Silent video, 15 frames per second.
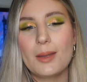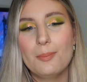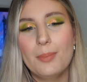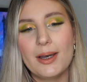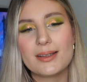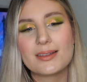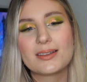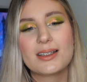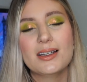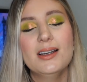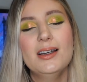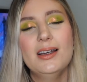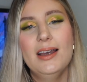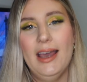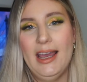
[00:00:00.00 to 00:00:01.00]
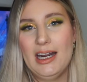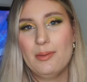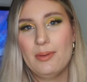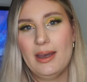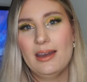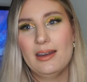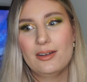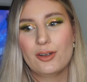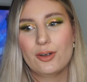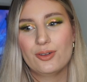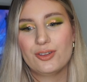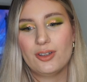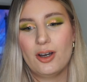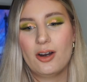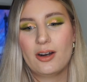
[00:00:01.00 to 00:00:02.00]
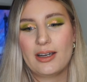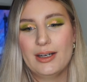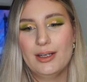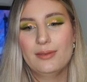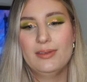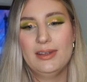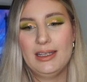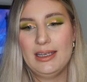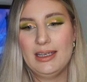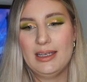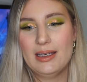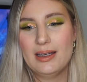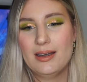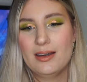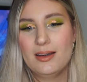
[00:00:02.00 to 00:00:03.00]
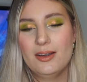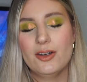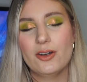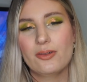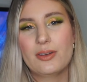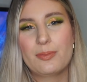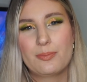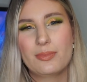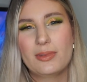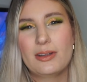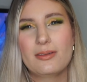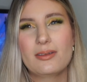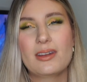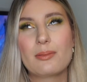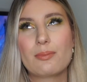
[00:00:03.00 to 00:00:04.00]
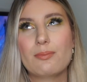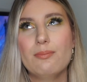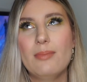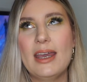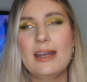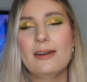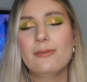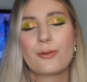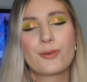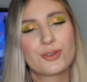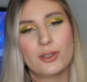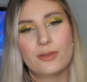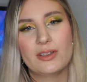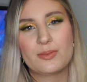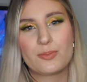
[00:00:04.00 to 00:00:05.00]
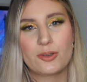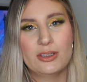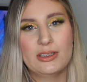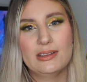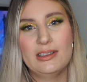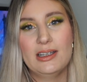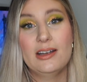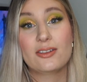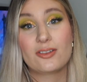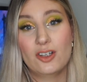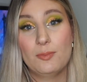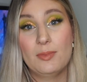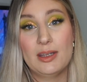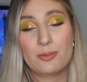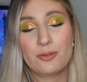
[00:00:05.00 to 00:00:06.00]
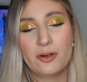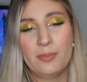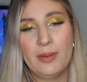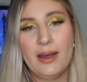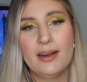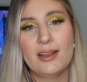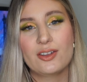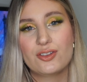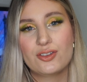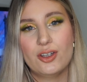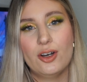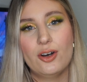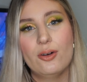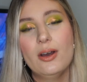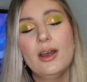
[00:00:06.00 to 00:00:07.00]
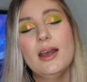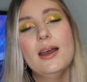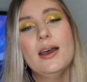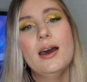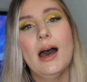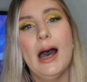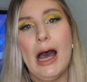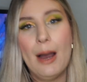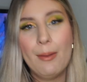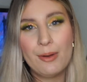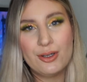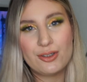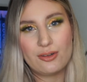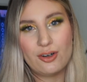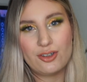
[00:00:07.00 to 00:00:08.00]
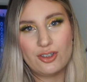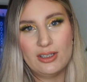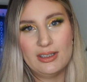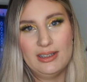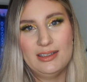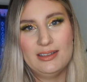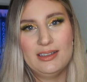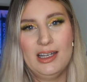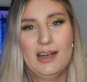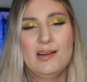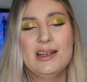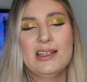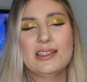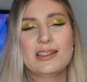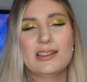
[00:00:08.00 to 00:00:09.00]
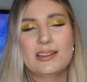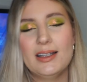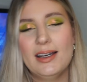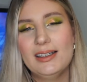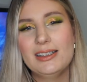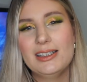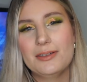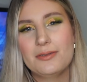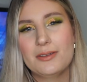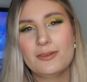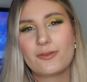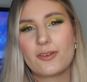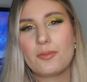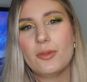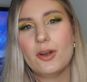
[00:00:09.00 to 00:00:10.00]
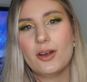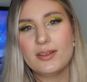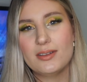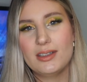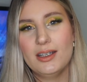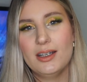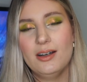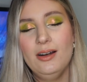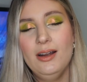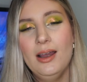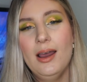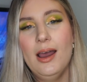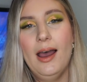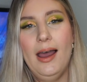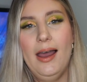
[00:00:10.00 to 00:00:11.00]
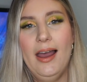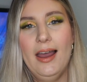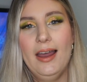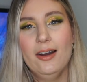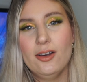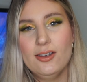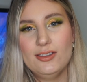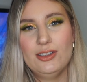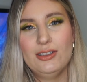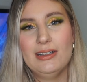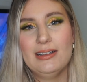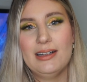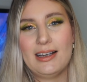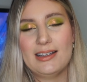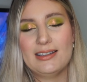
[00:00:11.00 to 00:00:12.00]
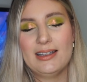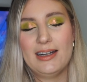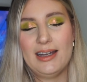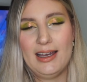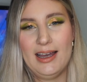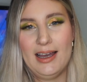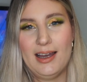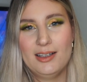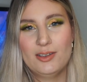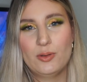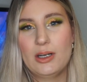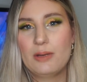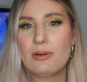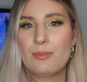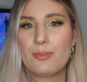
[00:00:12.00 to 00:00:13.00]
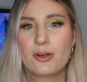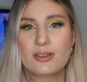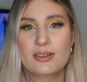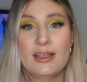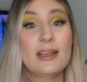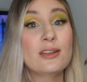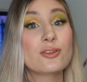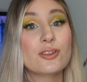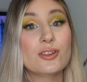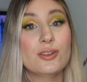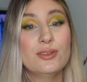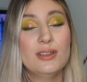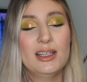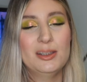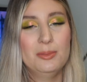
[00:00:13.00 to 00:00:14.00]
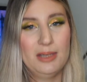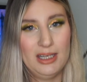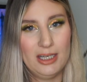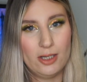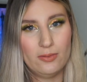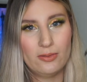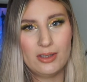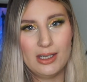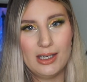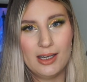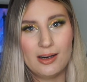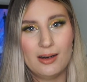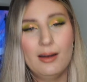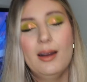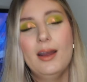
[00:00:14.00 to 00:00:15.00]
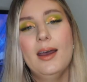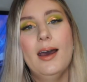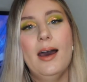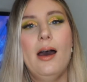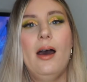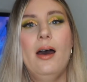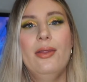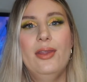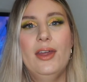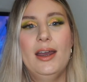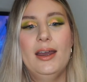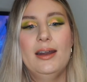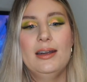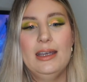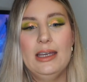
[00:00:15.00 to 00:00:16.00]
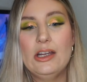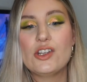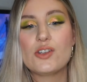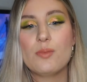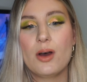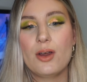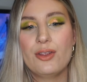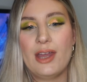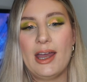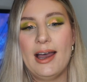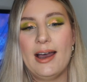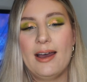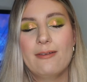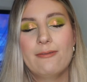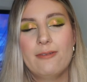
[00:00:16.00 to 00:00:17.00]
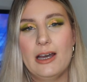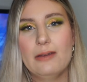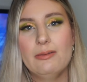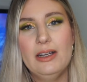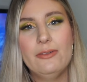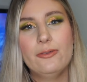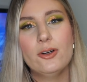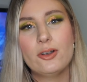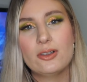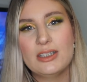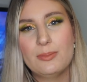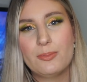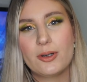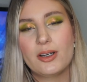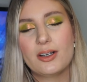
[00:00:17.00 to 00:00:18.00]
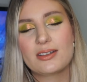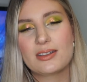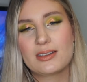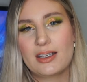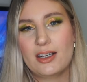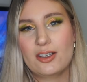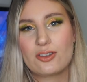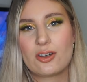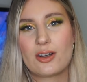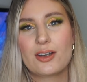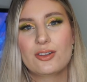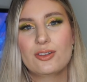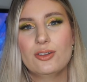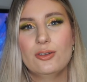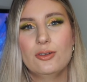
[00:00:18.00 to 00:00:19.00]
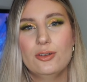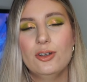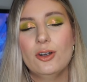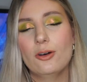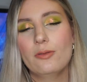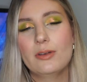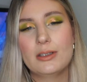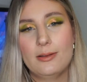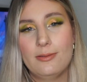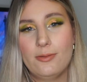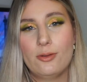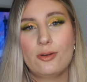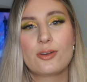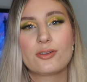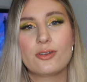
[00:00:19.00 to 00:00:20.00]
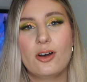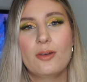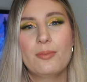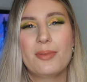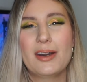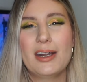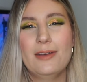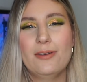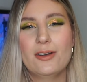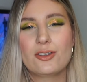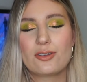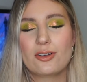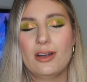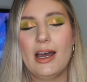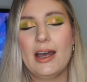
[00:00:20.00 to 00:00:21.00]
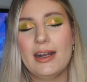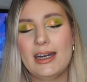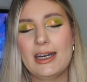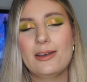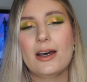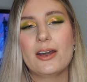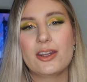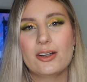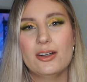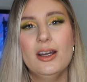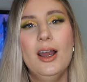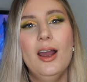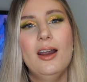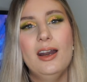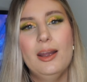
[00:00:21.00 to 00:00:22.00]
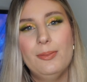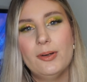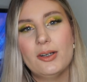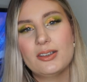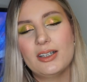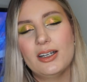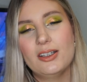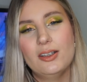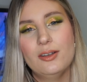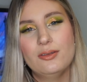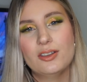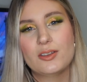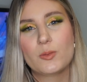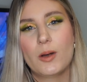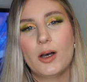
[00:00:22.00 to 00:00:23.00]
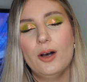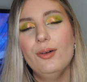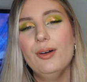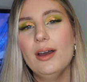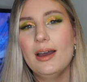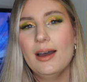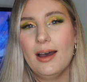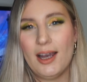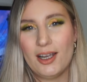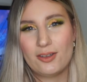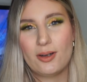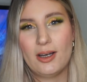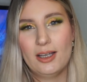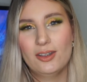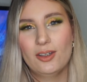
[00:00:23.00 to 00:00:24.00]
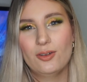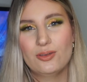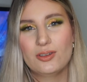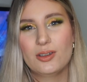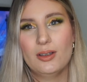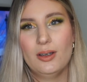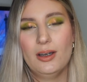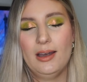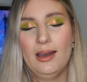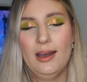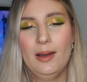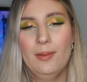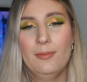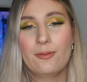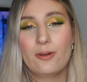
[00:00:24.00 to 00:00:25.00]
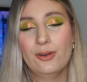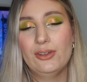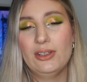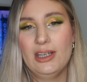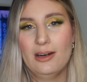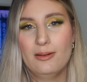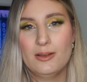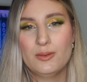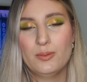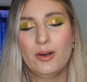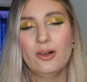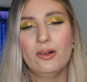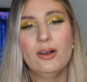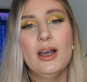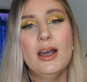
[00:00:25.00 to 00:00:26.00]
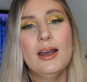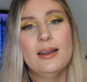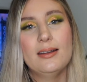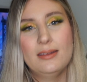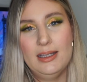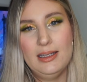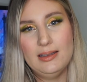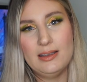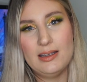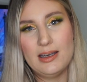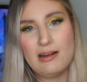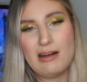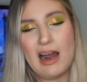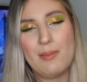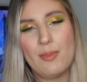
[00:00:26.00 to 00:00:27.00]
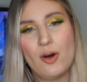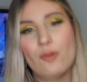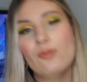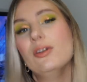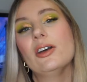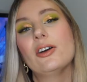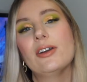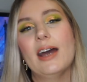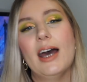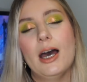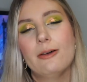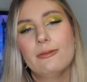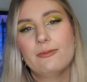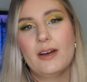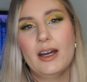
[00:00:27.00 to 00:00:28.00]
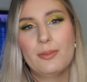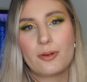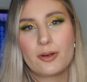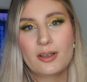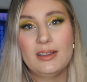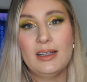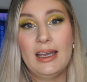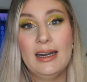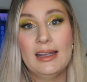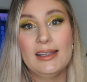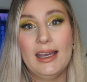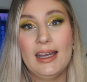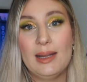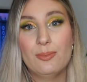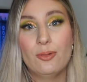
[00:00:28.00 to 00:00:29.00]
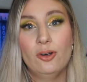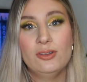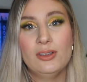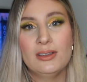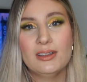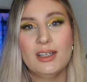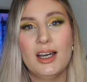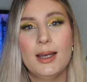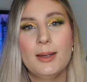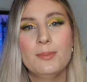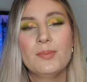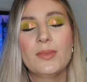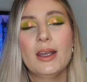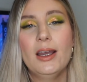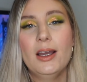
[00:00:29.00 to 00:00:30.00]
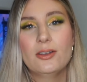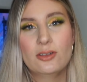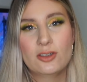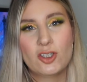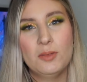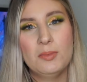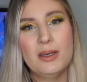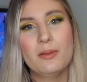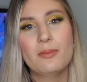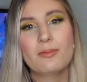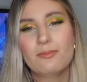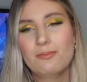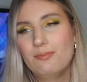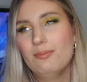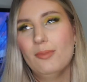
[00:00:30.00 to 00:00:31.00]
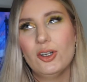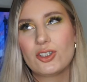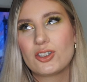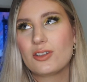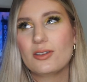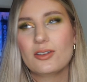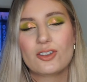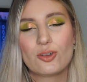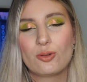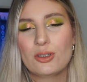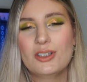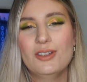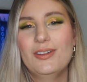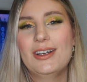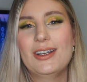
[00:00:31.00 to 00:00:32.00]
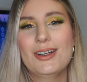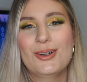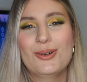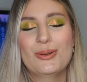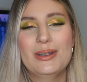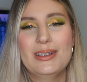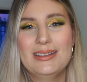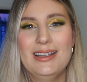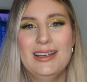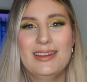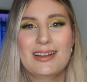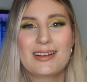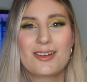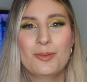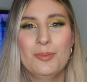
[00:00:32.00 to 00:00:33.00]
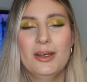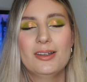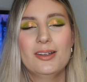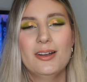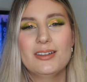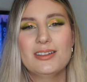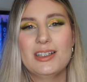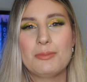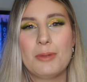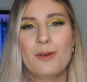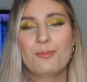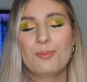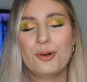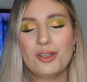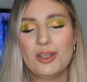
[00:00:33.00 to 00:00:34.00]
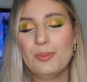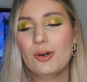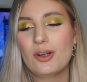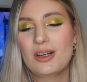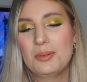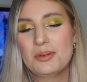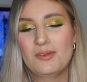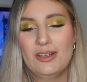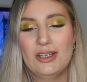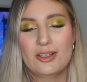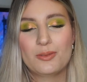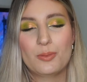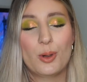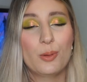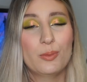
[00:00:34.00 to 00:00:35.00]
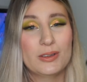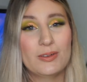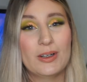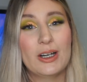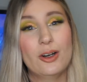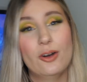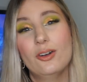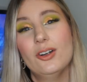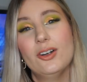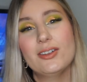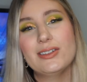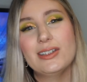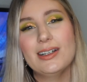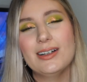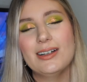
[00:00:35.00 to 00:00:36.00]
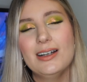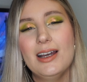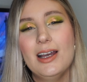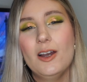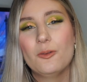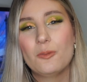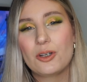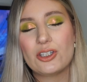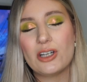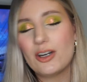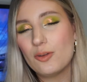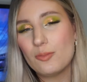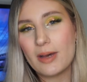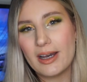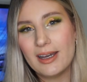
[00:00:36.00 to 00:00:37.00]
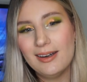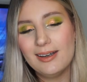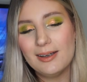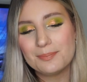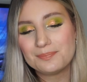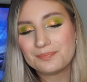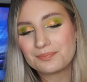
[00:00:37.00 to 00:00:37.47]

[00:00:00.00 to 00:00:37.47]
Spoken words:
But anyway, those are kind of the, you know, the main focus of this product this year is going to be the product panning. So how I'm going to structure it this year is slightly different from last year. Last year, like I said, I had 21 products that I introduced at the beginning of the year. And then each month I had 5 focus lip products that I tried to, you know, obviously focus on. But if I had any other lip products that I used as well, I tracked those throughout the year as well. This year I'm only going to have 5 products in at any point in time. So it's going to be a much shorter video this year than compared to last year. My Project Apocalips videos were always very long last year, which I don't mind.